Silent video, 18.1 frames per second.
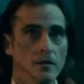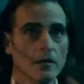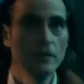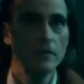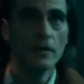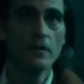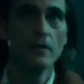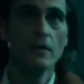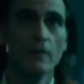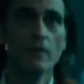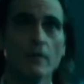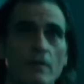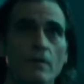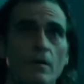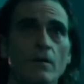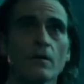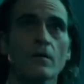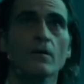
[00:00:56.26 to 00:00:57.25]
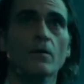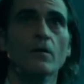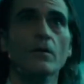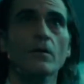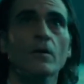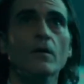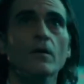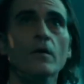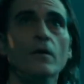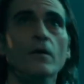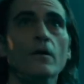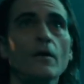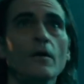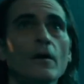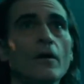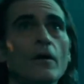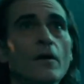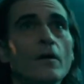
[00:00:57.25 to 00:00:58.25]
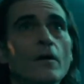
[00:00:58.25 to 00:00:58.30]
When I was a little boy and